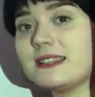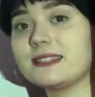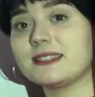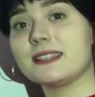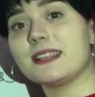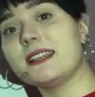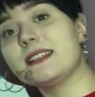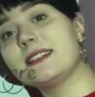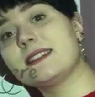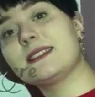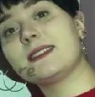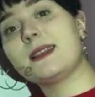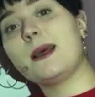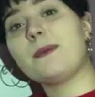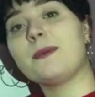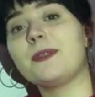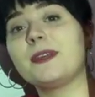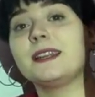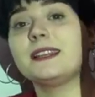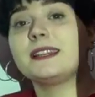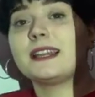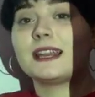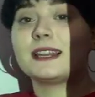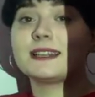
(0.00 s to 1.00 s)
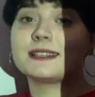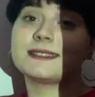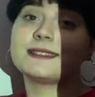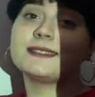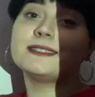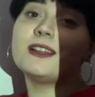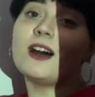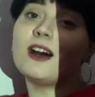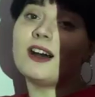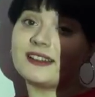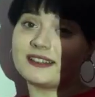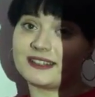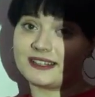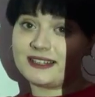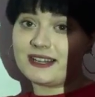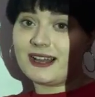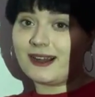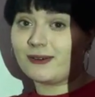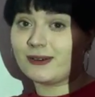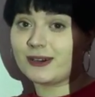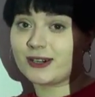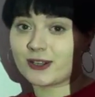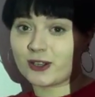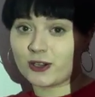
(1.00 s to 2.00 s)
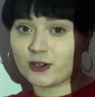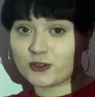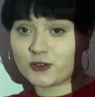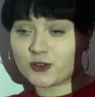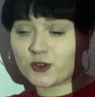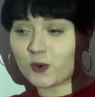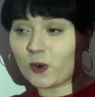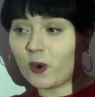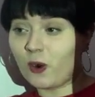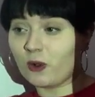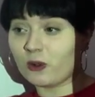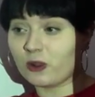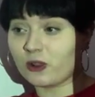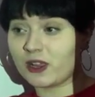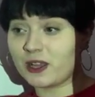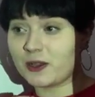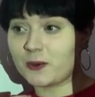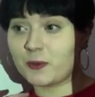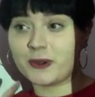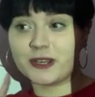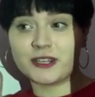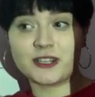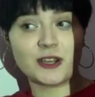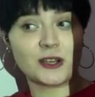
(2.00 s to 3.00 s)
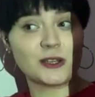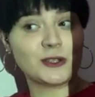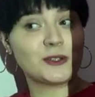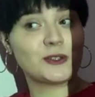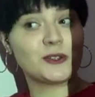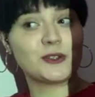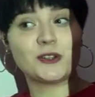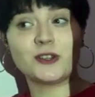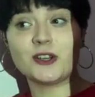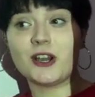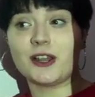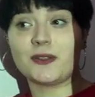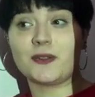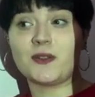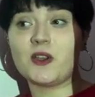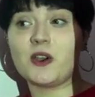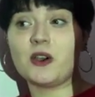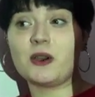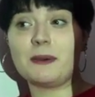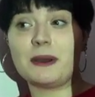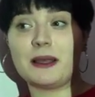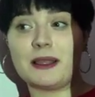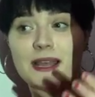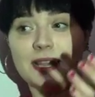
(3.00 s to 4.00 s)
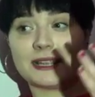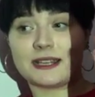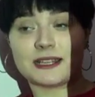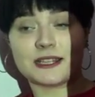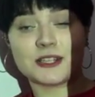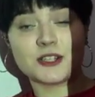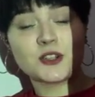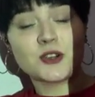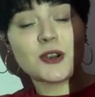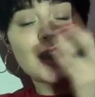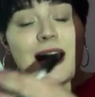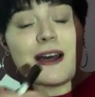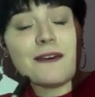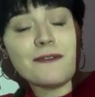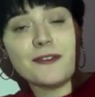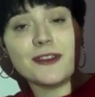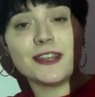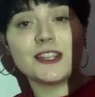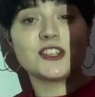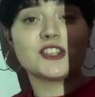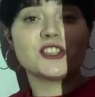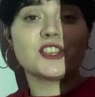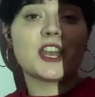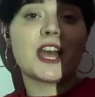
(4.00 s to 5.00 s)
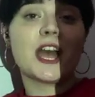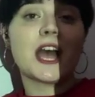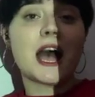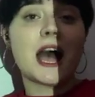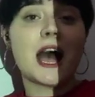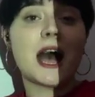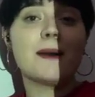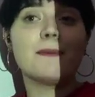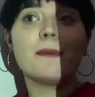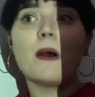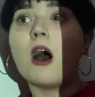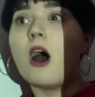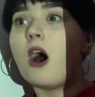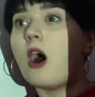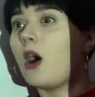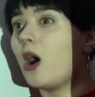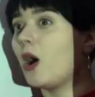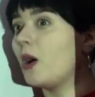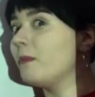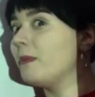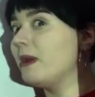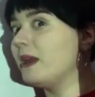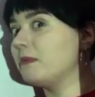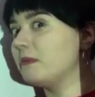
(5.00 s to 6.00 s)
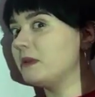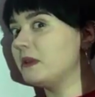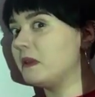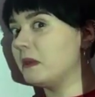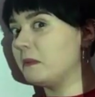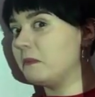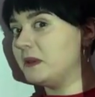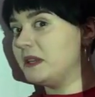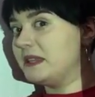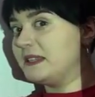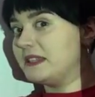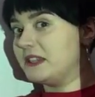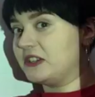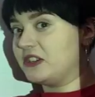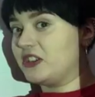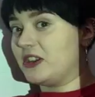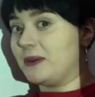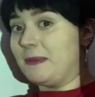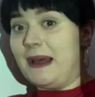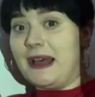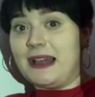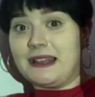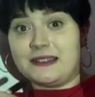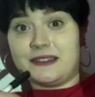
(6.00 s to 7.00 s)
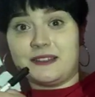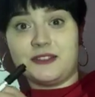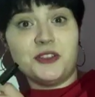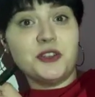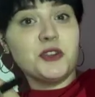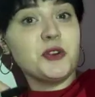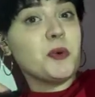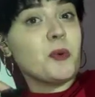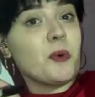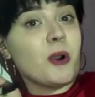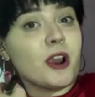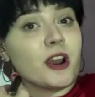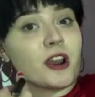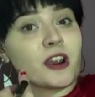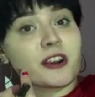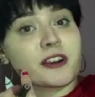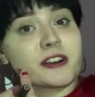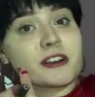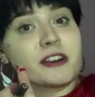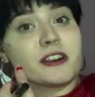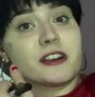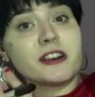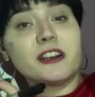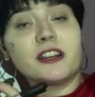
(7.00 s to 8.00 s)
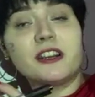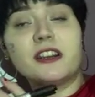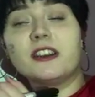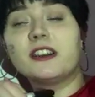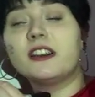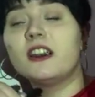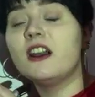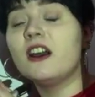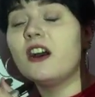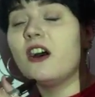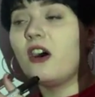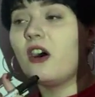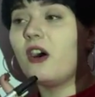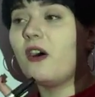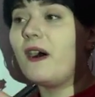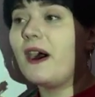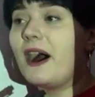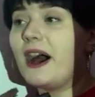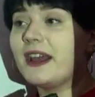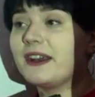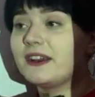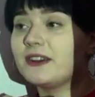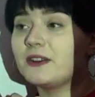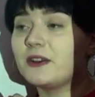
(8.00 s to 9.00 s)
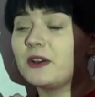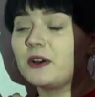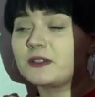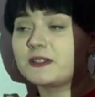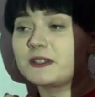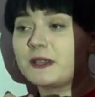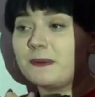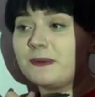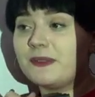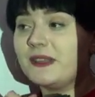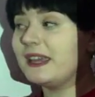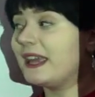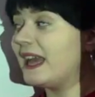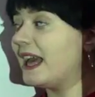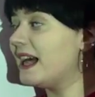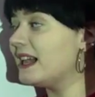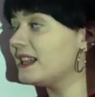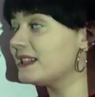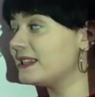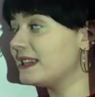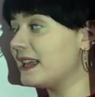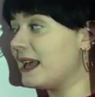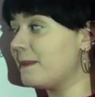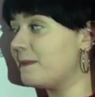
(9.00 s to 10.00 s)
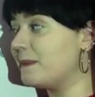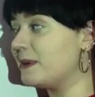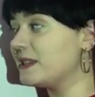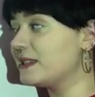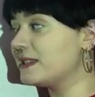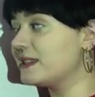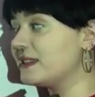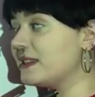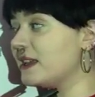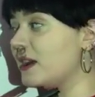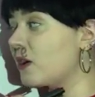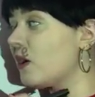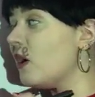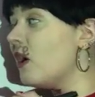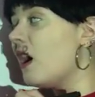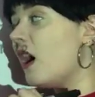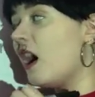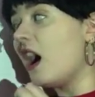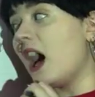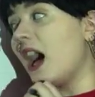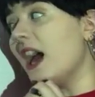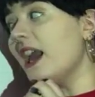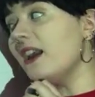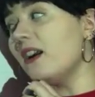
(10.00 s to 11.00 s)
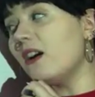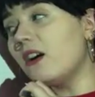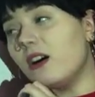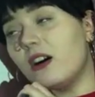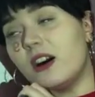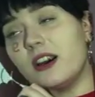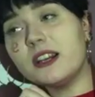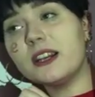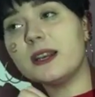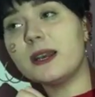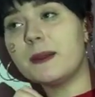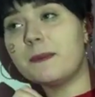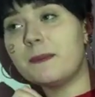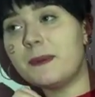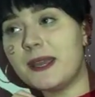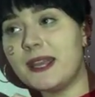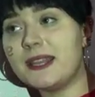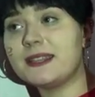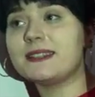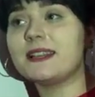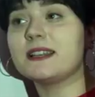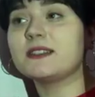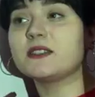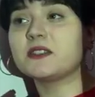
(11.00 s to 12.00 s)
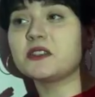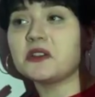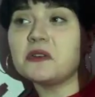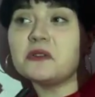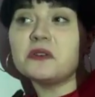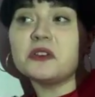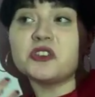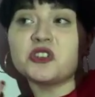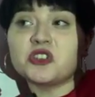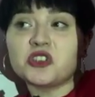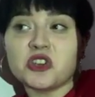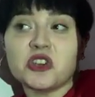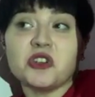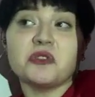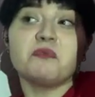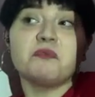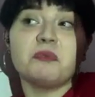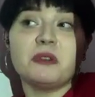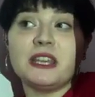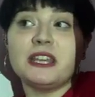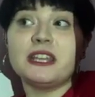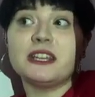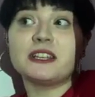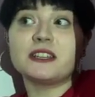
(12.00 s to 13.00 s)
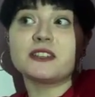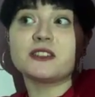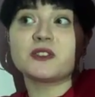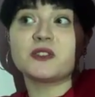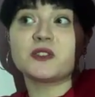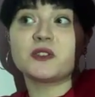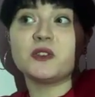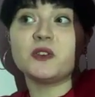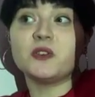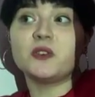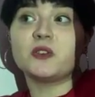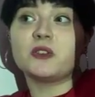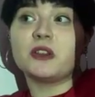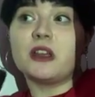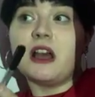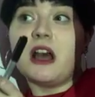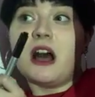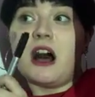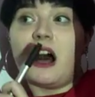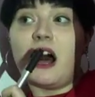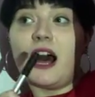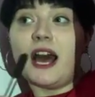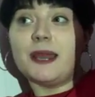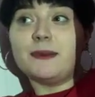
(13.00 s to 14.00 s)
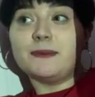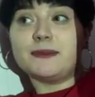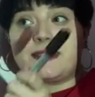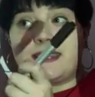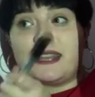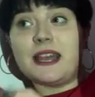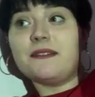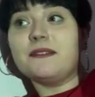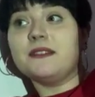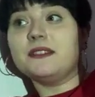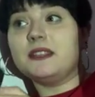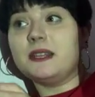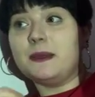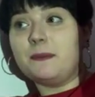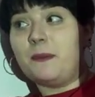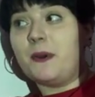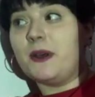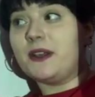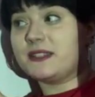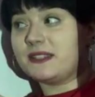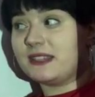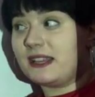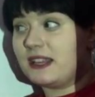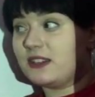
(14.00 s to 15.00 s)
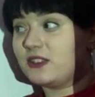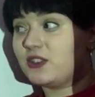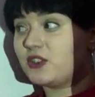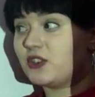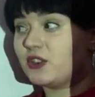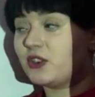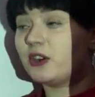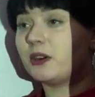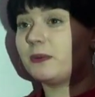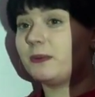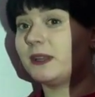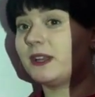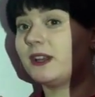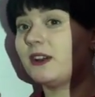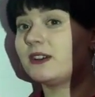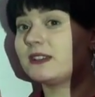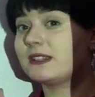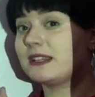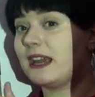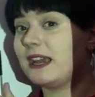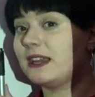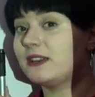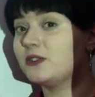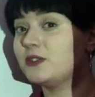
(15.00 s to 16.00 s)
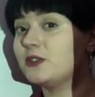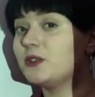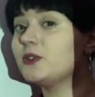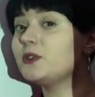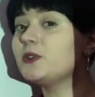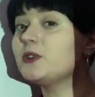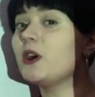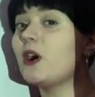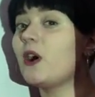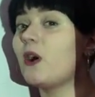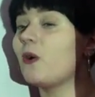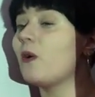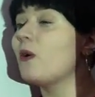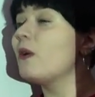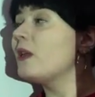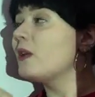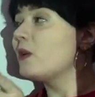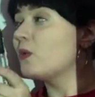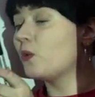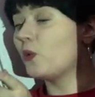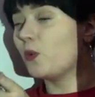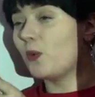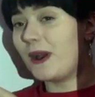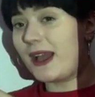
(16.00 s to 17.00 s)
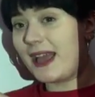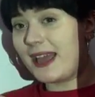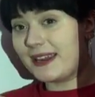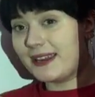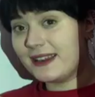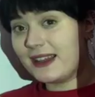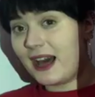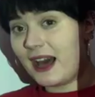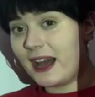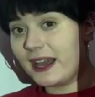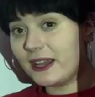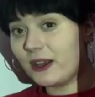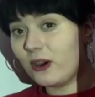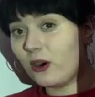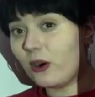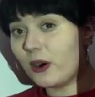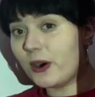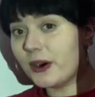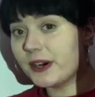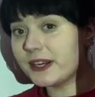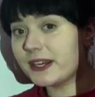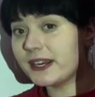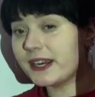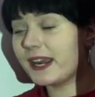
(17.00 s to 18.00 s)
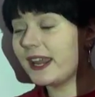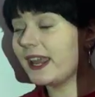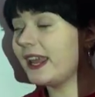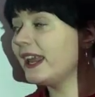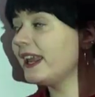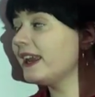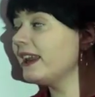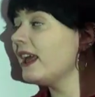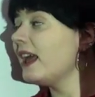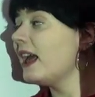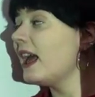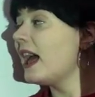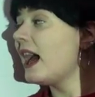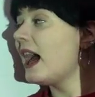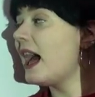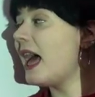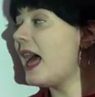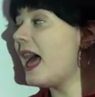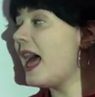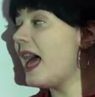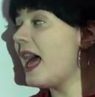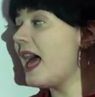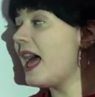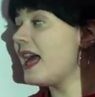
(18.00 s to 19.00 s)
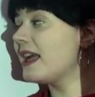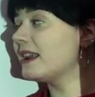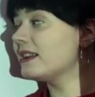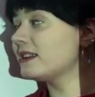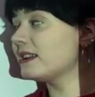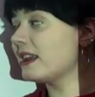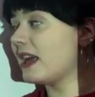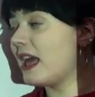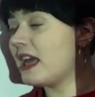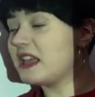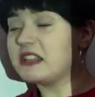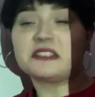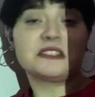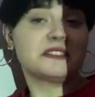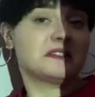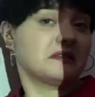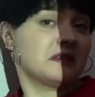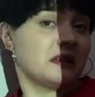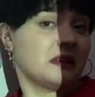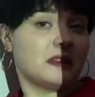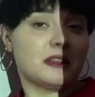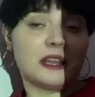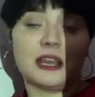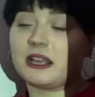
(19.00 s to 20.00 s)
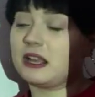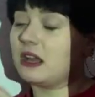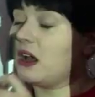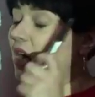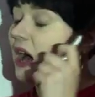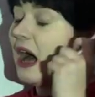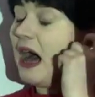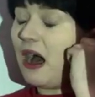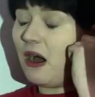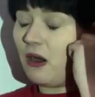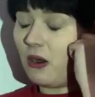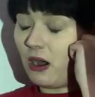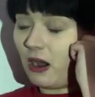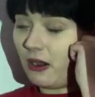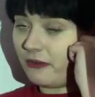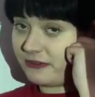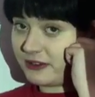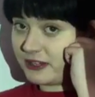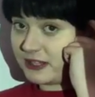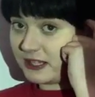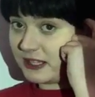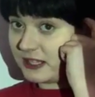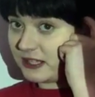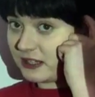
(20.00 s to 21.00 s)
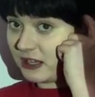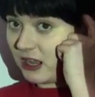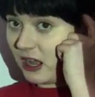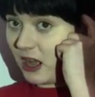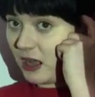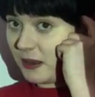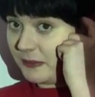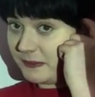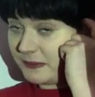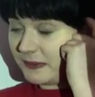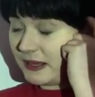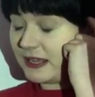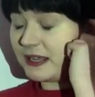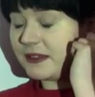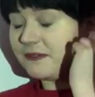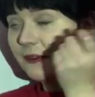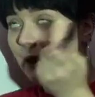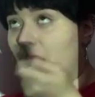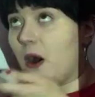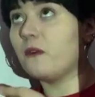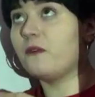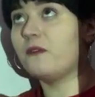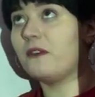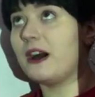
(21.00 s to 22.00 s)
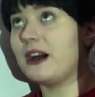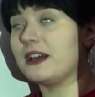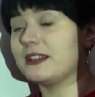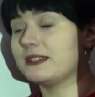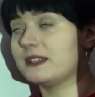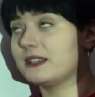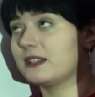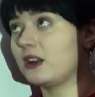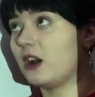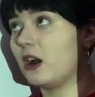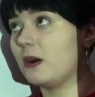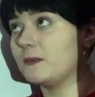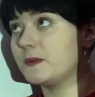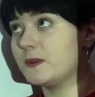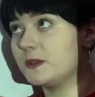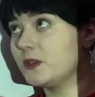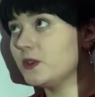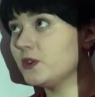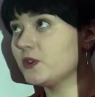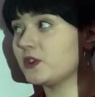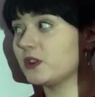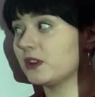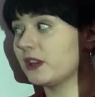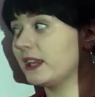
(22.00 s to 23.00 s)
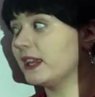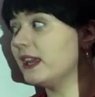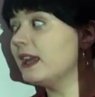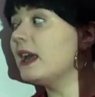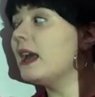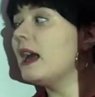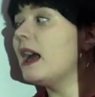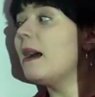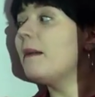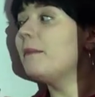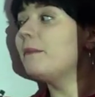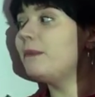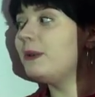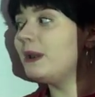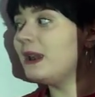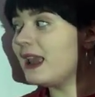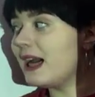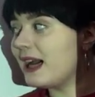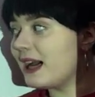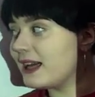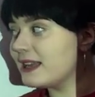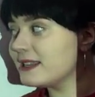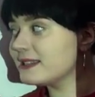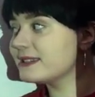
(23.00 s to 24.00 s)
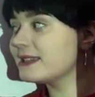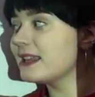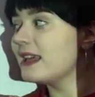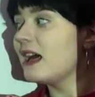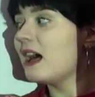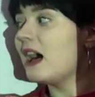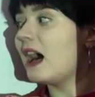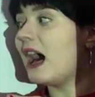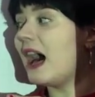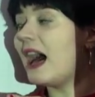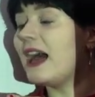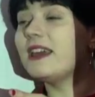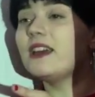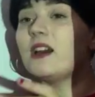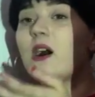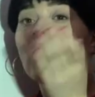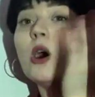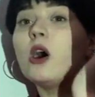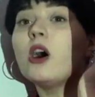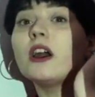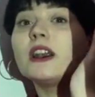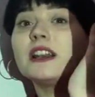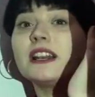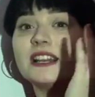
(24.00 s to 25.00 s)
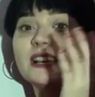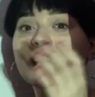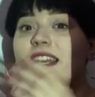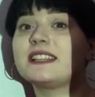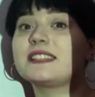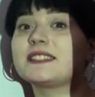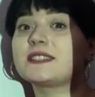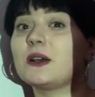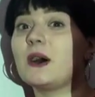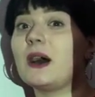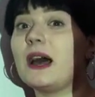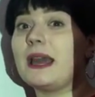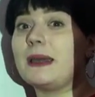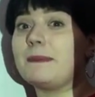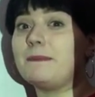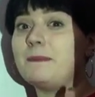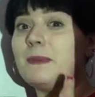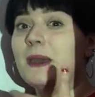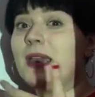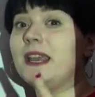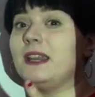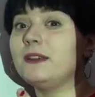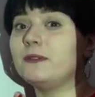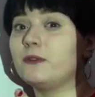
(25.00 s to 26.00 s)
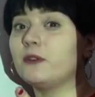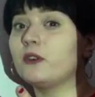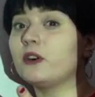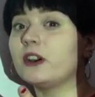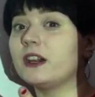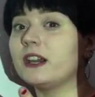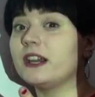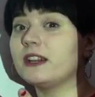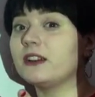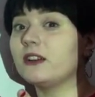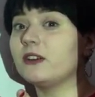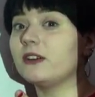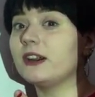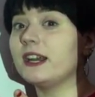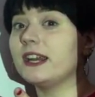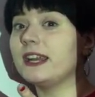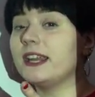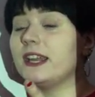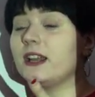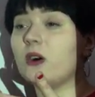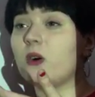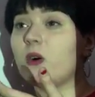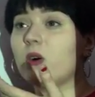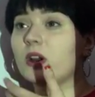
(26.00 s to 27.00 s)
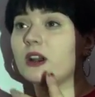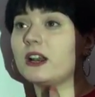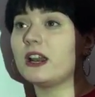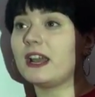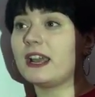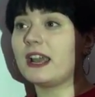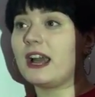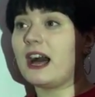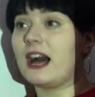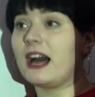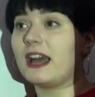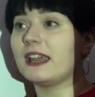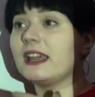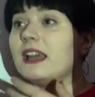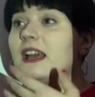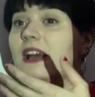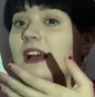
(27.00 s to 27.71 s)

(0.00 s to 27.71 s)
as it's something that is not in our control, and we do not know about like the traffic jam, or maybe the pizza shop has a new worker, or I don't know, something else happens. So I ordered a pizza, so it should be here soon. I'm 70% sure because I do know when I ordered it and as like how often it comes, like how fast it comes usually. Plus, I ordered it, so I paid for it already, or like